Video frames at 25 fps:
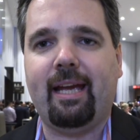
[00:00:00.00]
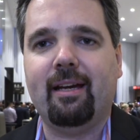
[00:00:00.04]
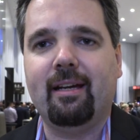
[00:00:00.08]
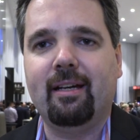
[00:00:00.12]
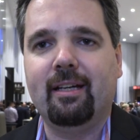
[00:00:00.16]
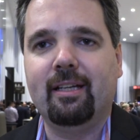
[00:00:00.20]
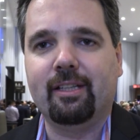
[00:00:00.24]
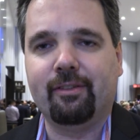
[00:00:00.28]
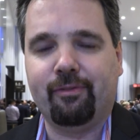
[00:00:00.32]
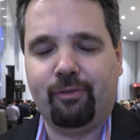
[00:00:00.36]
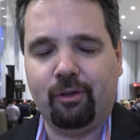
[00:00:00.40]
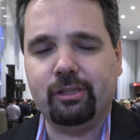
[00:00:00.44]

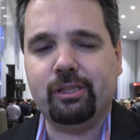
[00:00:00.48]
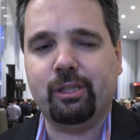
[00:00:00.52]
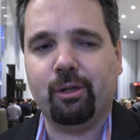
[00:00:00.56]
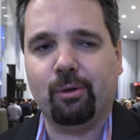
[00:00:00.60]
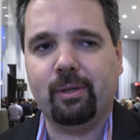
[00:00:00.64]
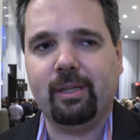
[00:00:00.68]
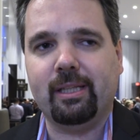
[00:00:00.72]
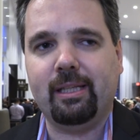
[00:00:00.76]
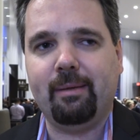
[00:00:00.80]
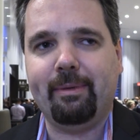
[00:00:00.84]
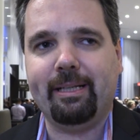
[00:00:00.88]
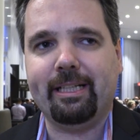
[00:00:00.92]
the first
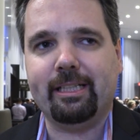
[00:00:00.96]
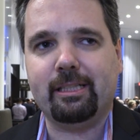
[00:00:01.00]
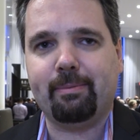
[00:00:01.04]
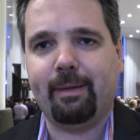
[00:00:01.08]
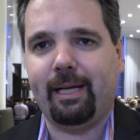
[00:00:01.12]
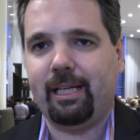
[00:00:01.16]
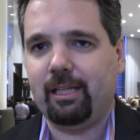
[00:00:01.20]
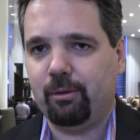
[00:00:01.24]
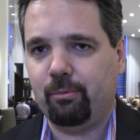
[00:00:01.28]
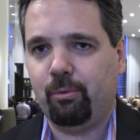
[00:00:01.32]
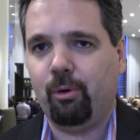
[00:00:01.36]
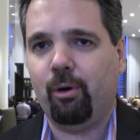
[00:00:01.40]
local dimming
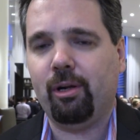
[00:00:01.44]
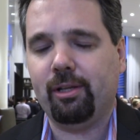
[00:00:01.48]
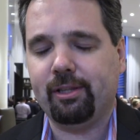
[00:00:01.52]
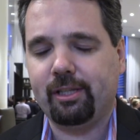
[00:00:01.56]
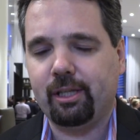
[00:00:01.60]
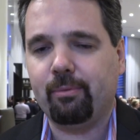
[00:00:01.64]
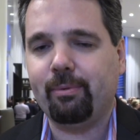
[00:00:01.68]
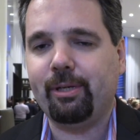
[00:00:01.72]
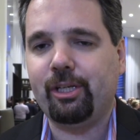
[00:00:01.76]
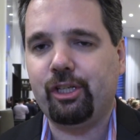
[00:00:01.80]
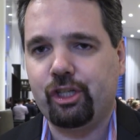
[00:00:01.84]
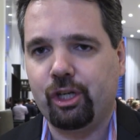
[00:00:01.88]
display in the world
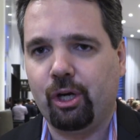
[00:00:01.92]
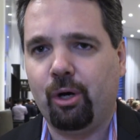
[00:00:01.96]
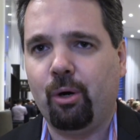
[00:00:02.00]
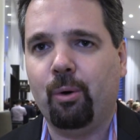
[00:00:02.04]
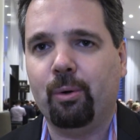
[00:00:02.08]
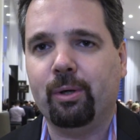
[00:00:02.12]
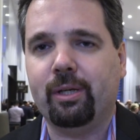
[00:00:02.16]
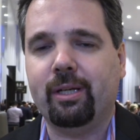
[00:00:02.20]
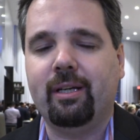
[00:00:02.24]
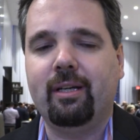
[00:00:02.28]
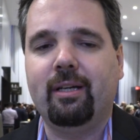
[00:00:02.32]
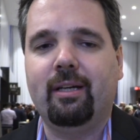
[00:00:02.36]
that we
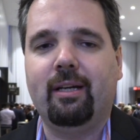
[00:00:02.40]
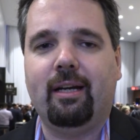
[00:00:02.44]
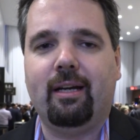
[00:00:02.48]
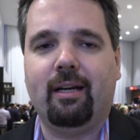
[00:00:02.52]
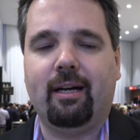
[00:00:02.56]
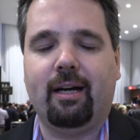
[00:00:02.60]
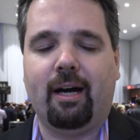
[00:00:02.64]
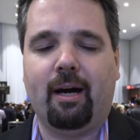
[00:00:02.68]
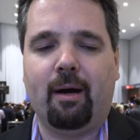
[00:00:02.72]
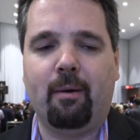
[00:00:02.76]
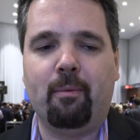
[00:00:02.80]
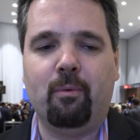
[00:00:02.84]
showed
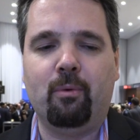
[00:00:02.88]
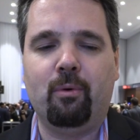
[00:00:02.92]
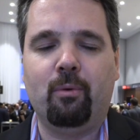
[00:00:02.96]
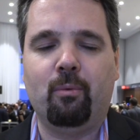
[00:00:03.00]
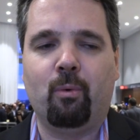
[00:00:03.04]
uh,